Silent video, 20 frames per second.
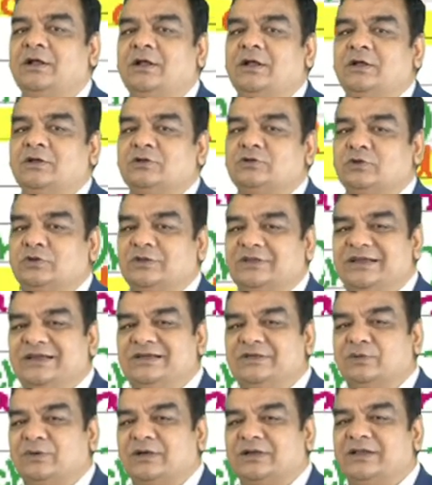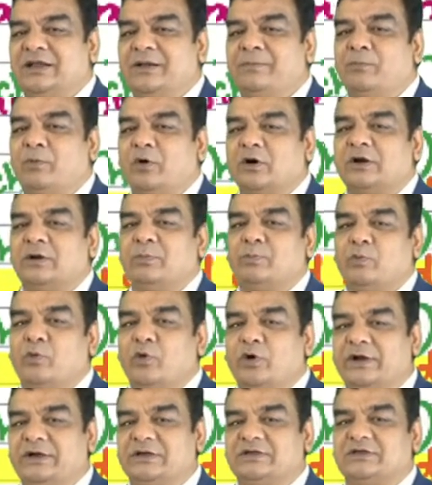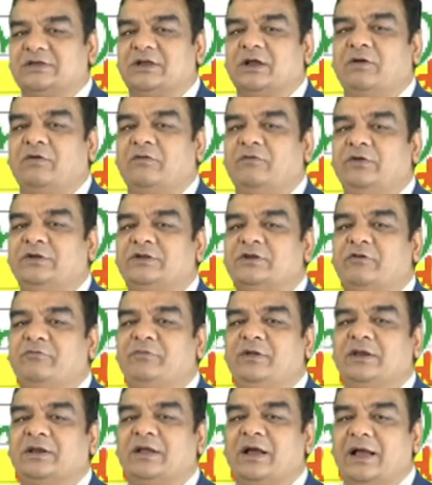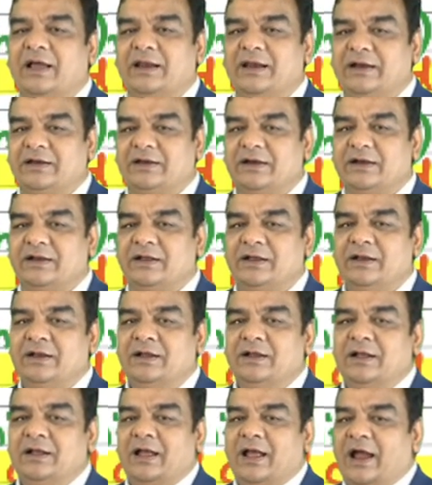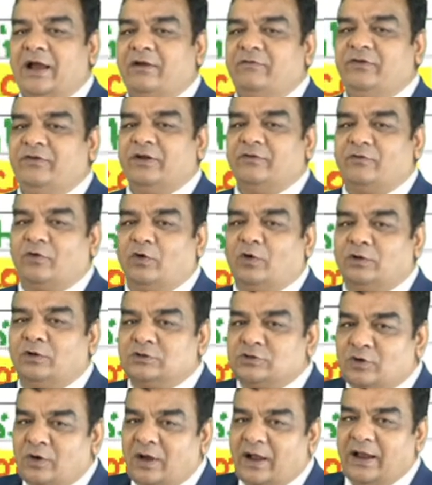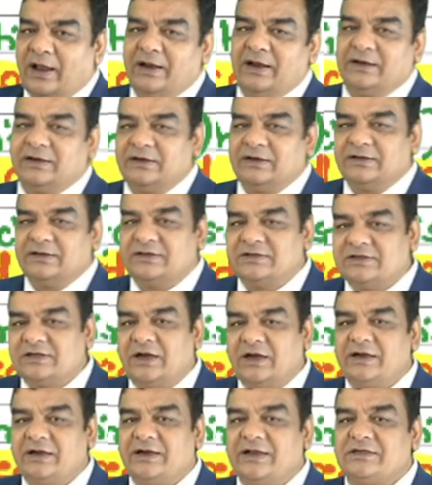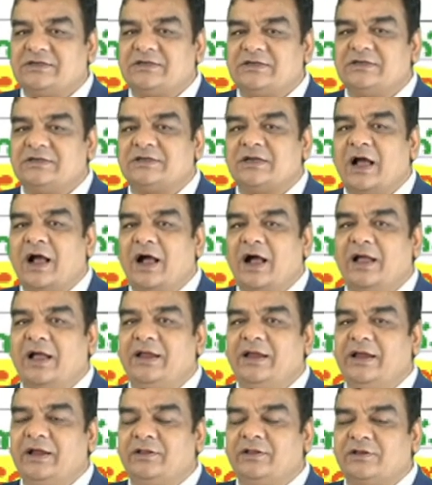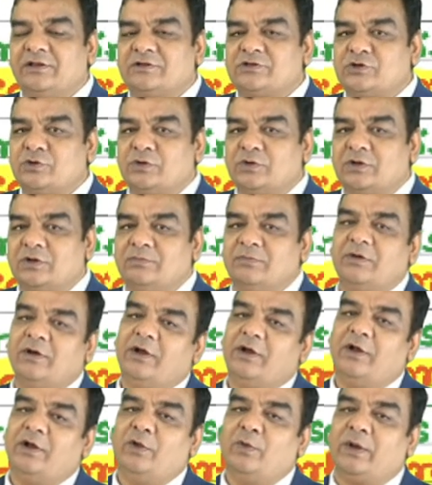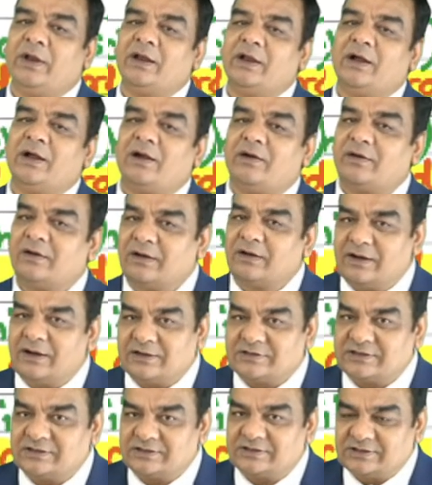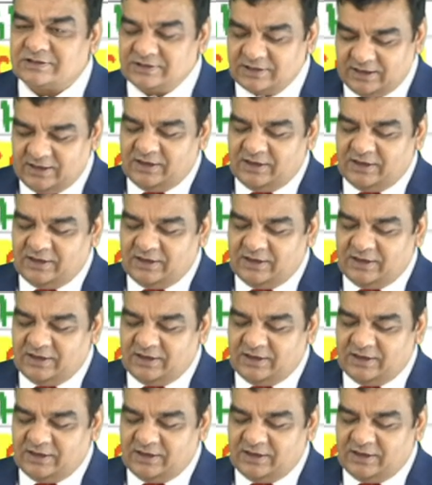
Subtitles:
So these were the important points which have been highlighted, and we have also highlighted this test is high in the scrotum during our classes.